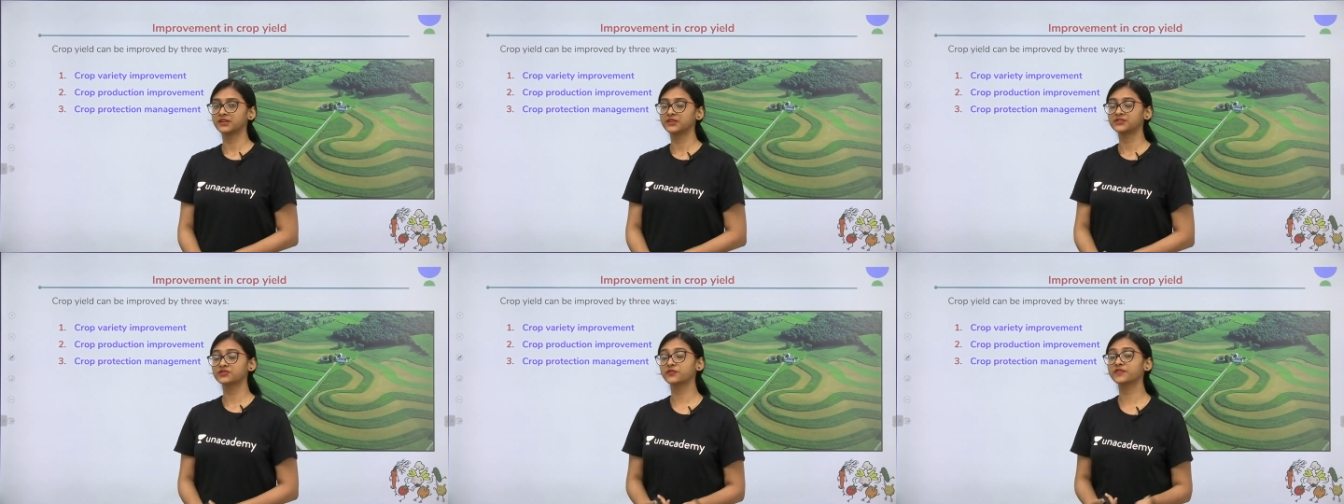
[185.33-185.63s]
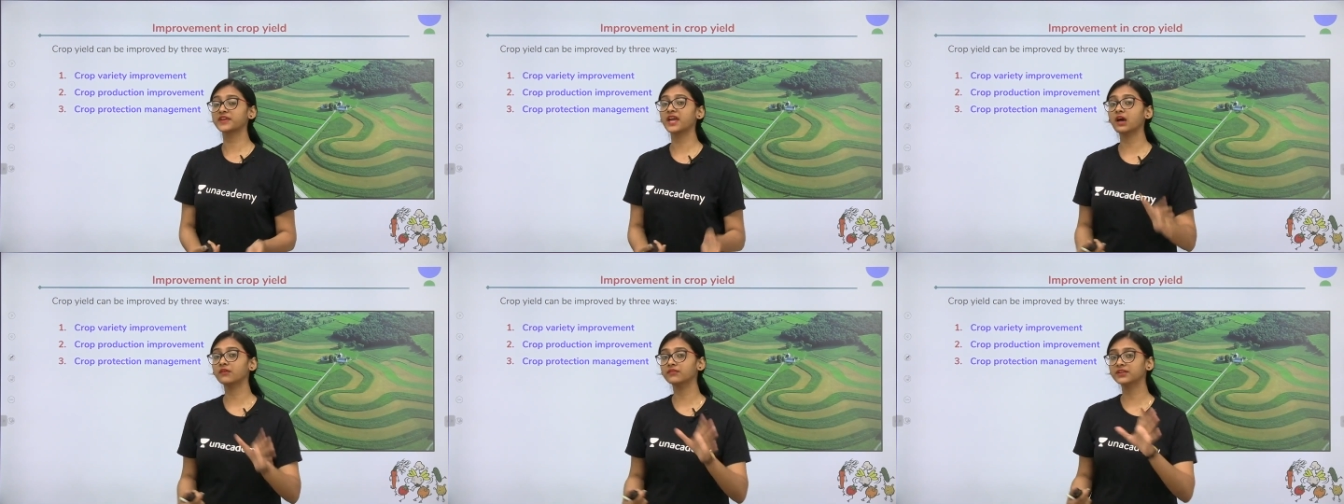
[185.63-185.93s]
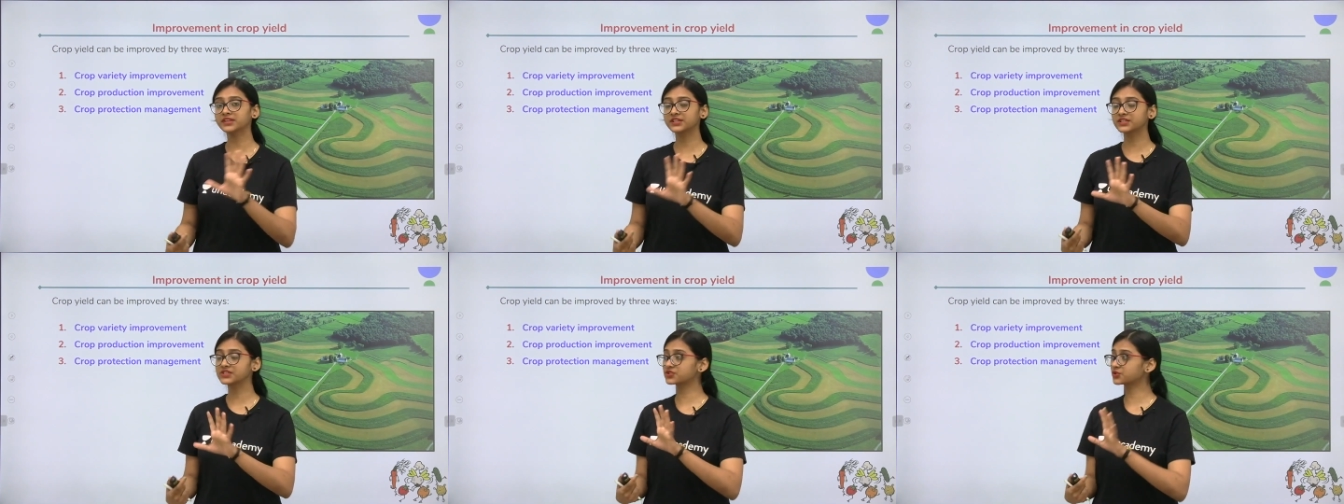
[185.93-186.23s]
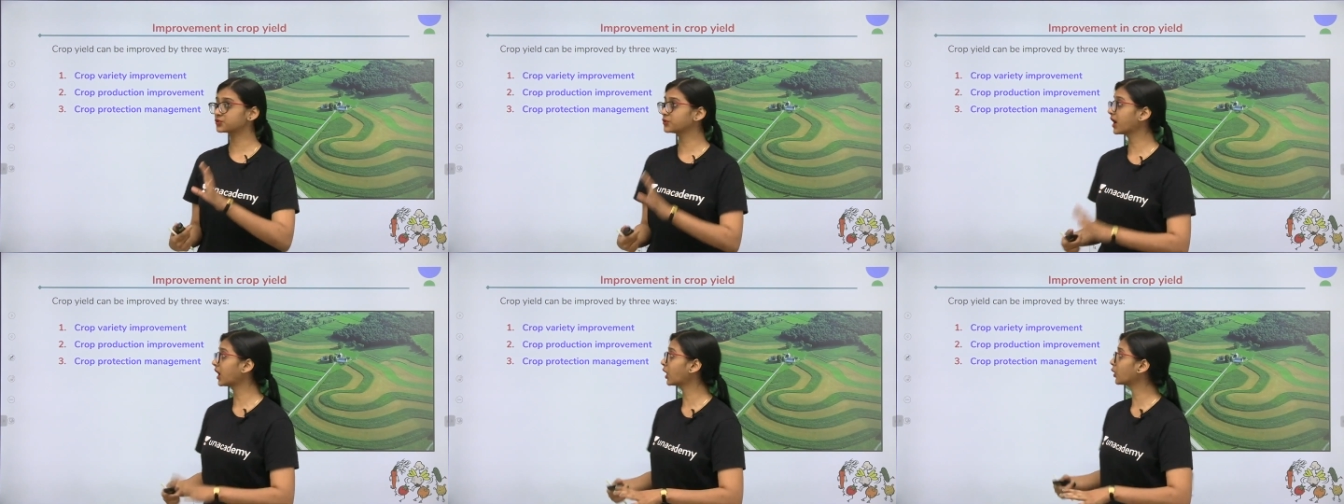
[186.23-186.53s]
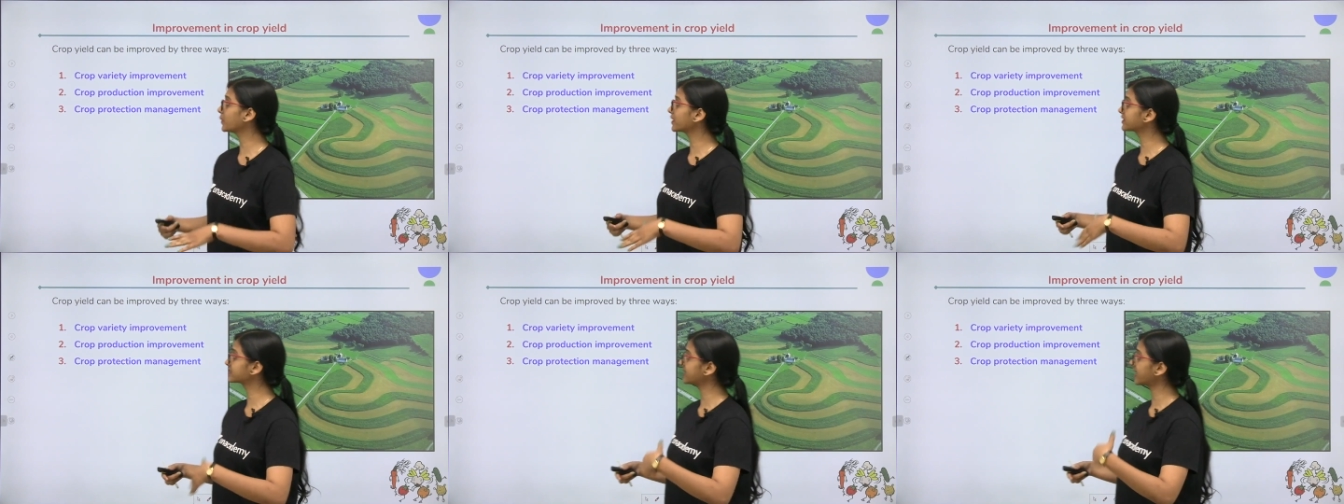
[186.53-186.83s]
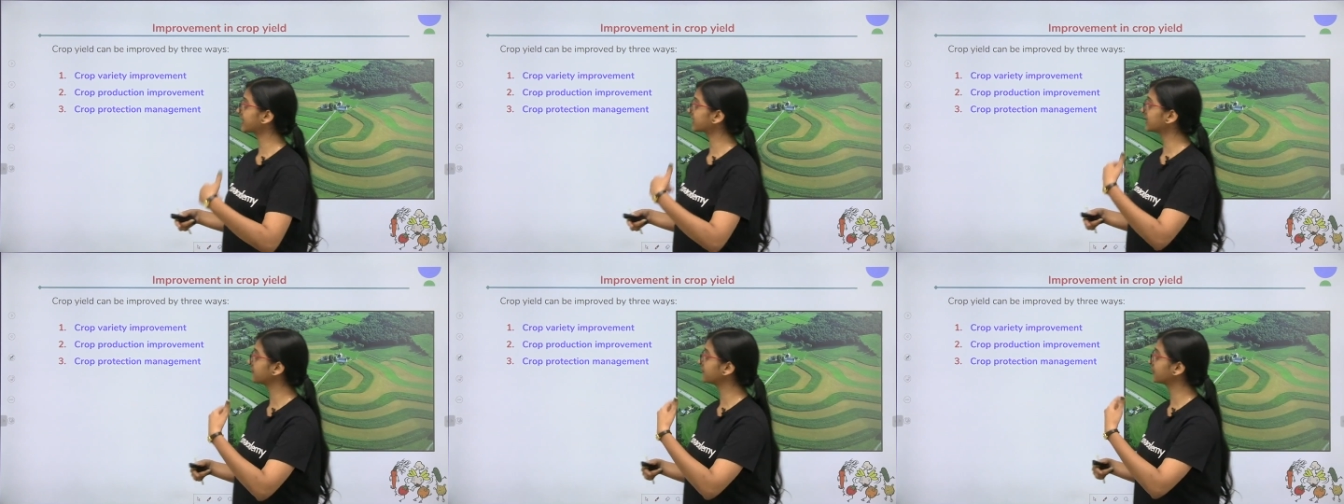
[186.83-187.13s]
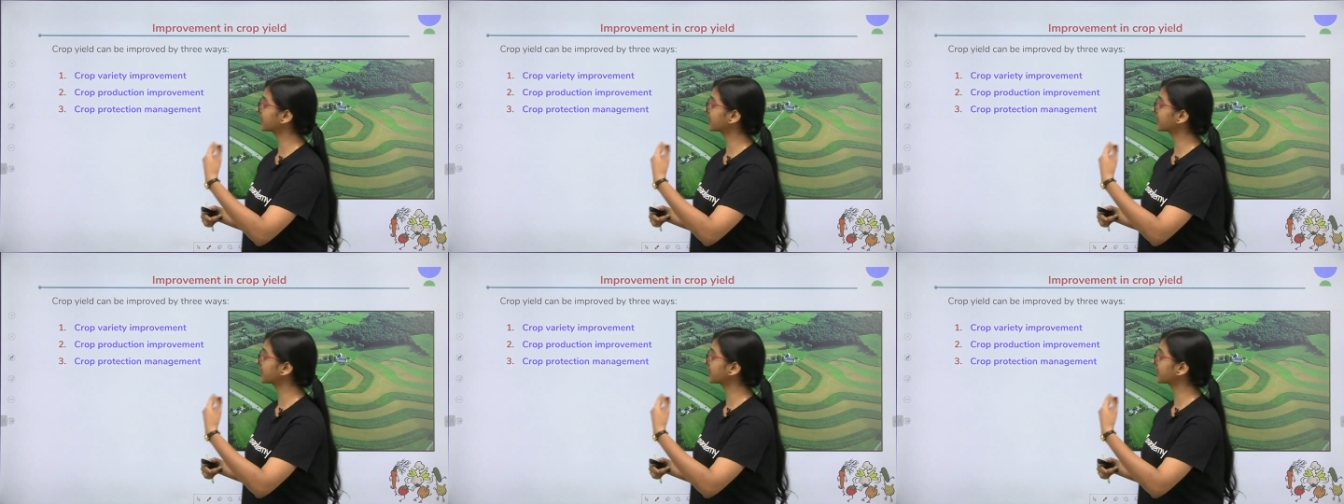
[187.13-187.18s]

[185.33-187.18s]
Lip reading: So we have understood how exactly